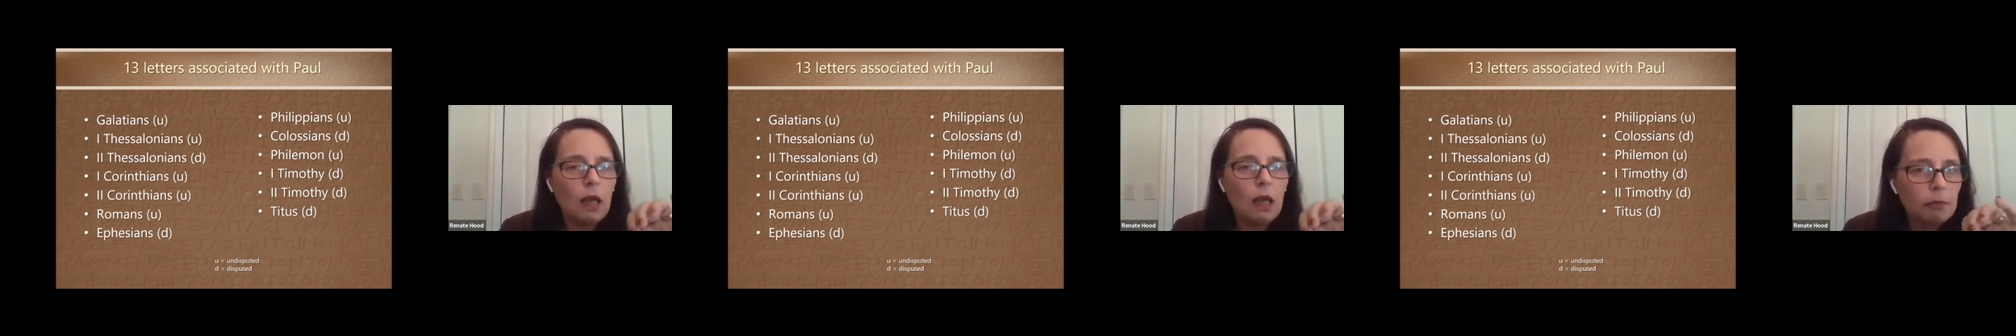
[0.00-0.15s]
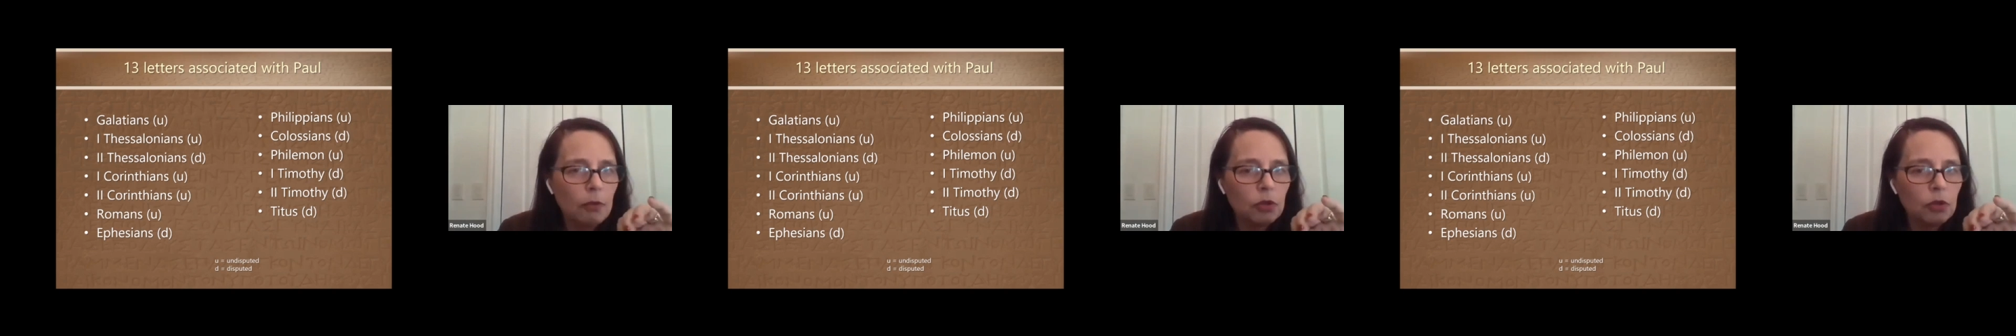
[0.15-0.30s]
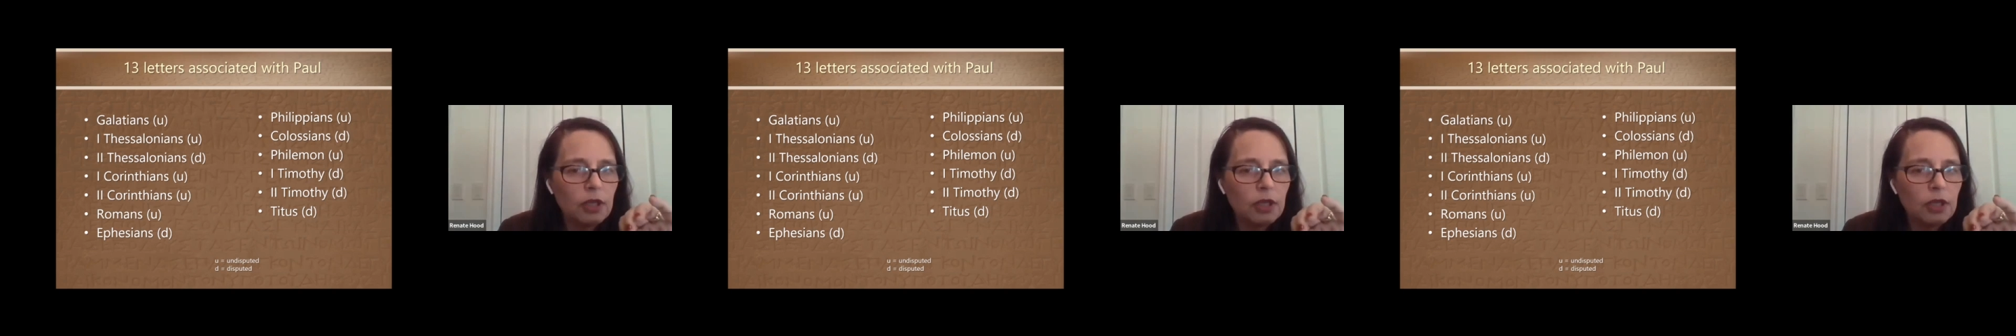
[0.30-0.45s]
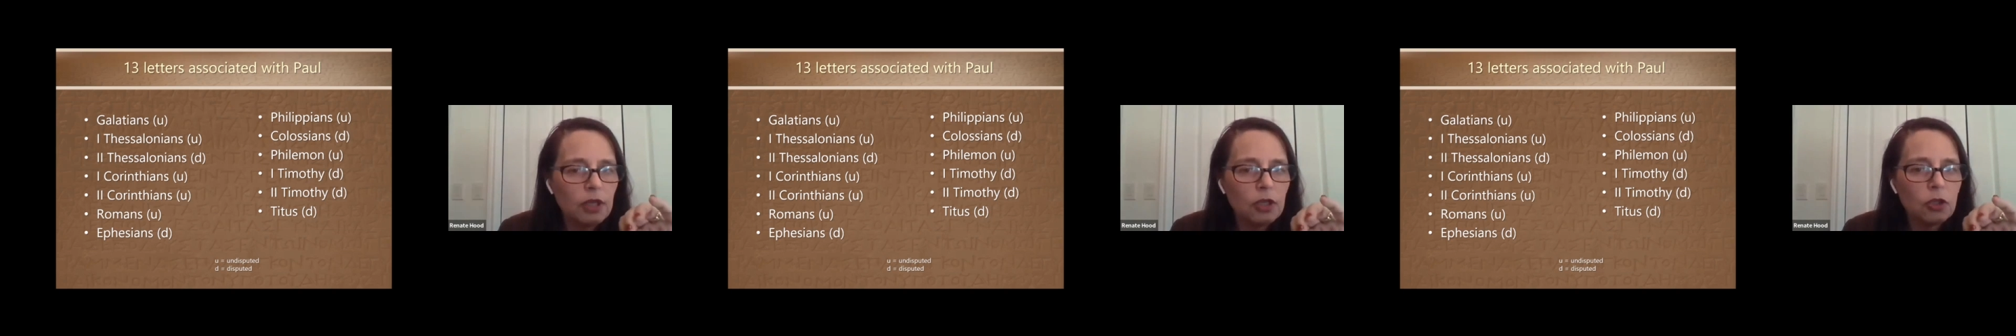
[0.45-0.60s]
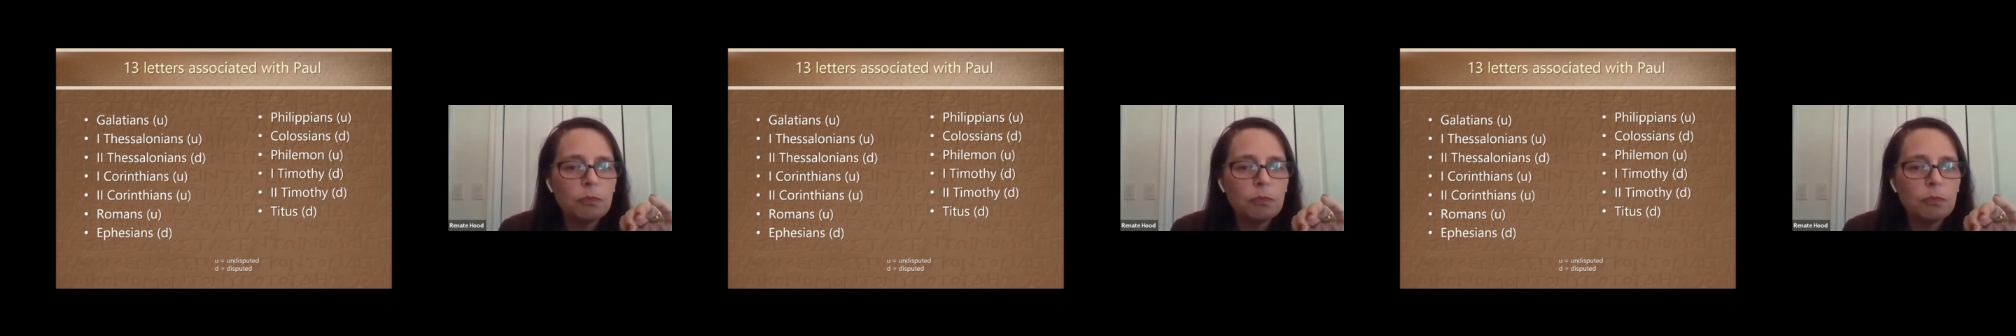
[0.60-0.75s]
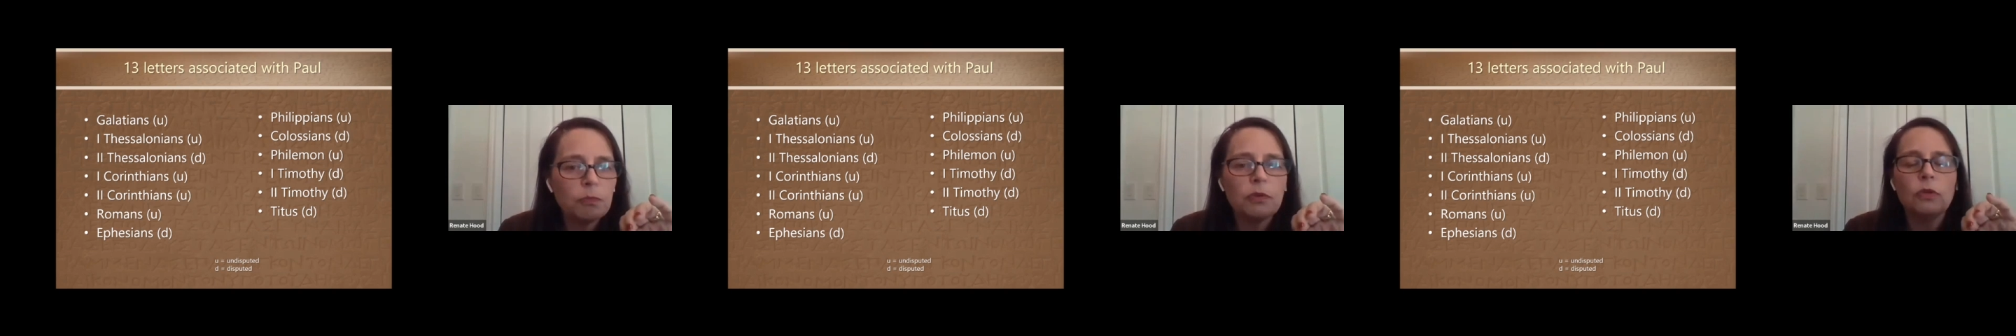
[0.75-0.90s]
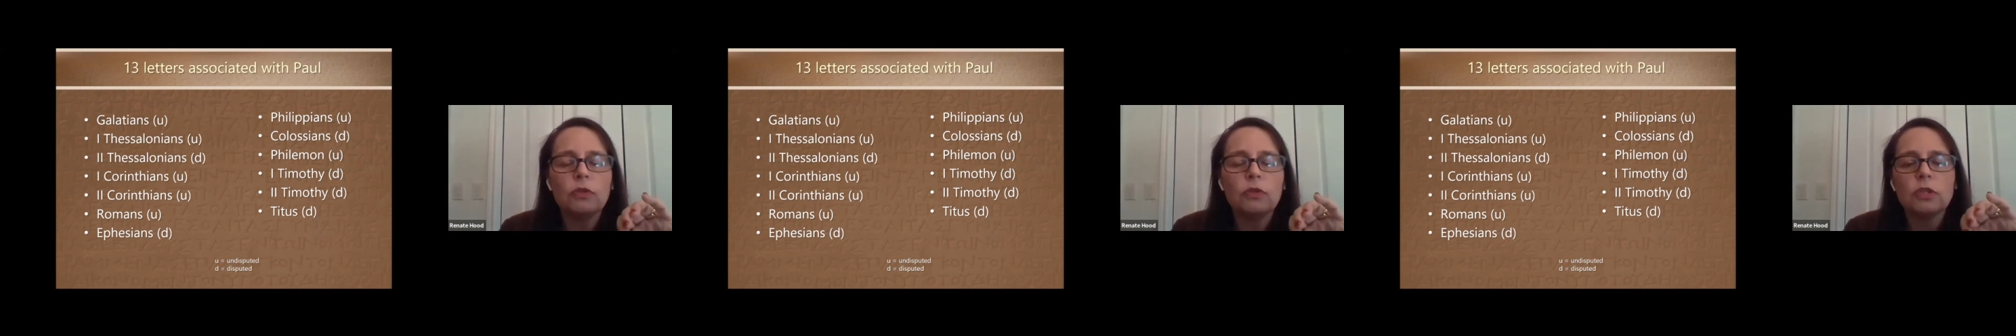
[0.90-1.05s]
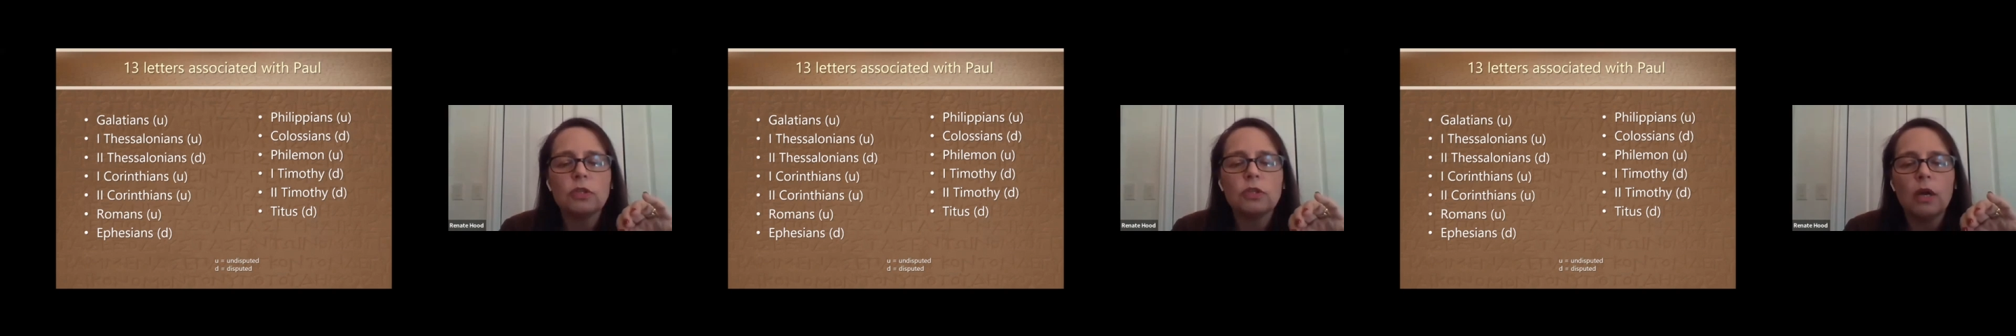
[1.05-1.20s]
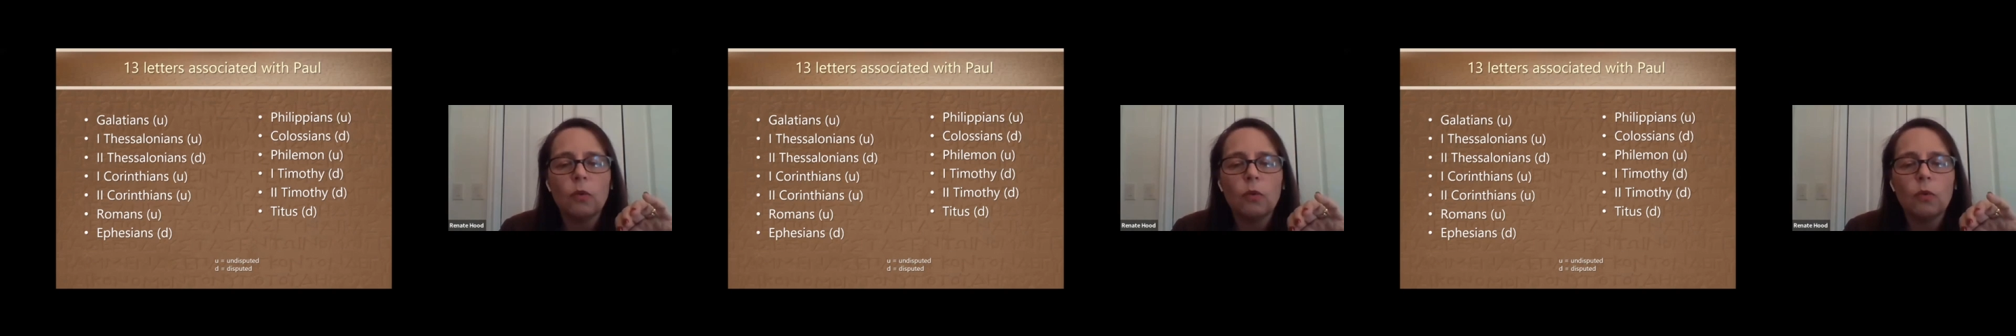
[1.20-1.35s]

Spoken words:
lot more dispute